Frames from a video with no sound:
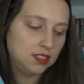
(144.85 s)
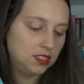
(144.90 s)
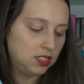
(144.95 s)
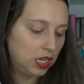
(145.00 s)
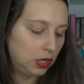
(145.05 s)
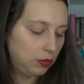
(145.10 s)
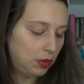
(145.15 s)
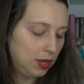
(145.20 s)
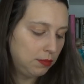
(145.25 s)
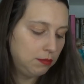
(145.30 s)

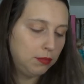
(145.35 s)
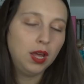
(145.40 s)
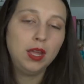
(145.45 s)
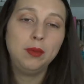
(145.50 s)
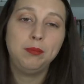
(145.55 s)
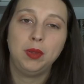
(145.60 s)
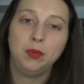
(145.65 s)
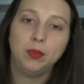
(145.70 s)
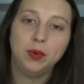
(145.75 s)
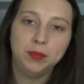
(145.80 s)
So it
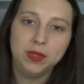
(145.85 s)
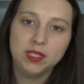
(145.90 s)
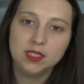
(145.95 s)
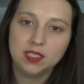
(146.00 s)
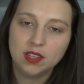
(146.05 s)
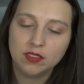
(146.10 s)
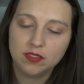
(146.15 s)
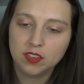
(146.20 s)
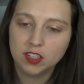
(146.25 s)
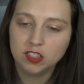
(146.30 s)
might be women's
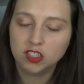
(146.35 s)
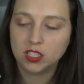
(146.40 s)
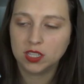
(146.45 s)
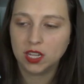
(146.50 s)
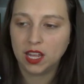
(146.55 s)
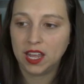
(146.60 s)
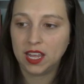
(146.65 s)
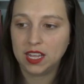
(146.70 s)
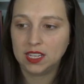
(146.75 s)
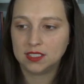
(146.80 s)
suffrage, and
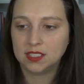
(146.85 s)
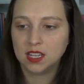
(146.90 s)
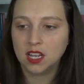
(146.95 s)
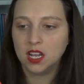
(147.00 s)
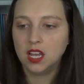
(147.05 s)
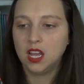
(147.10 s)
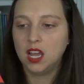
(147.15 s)
there is